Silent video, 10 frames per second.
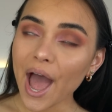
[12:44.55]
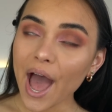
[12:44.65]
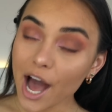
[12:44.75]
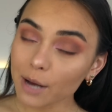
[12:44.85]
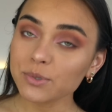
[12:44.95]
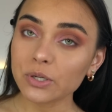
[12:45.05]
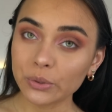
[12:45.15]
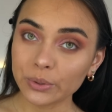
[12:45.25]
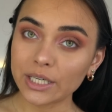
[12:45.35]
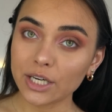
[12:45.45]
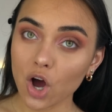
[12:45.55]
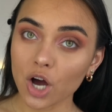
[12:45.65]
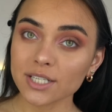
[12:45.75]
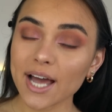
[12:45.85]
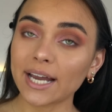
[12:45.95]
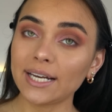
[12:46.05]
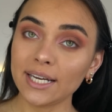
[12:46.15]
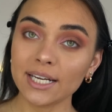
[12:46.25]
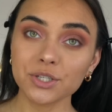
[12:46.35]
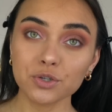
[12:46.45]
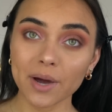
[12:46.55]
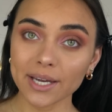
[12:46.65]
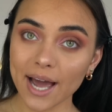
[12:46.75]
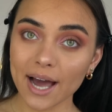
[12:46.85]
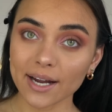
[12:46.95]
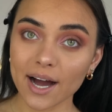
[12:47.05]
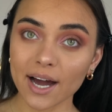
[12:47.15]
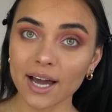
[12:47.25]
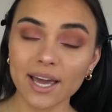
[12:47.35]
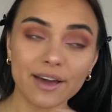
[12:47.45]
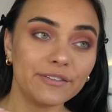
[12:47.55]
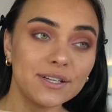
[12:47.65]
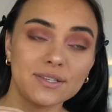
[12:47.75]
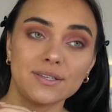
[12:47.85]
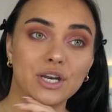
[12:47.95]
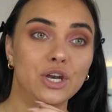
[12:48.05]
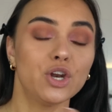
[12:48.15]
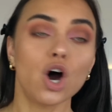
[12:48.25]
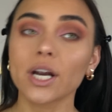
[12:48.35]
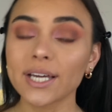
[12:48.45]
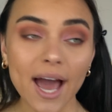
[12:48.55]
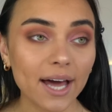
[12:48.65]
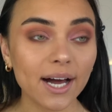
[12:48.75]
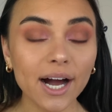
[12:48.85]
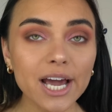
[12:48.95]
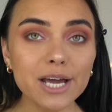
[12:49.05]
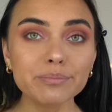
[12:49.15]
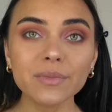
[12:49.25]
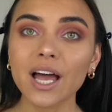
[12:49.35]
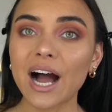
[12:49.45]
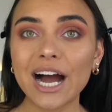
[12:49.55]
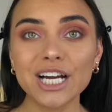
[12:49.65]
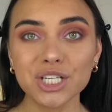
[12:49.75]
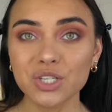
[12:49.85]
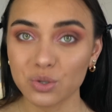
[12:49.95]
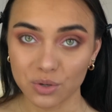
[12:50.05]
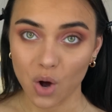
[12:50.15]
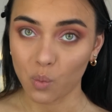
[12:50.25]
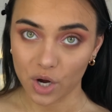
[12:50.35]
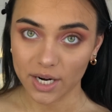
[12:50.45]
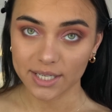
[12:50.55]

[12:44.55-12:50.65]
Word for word: Absolutely not. I need to do my cat eye. If it's not a cat eye, I just do not want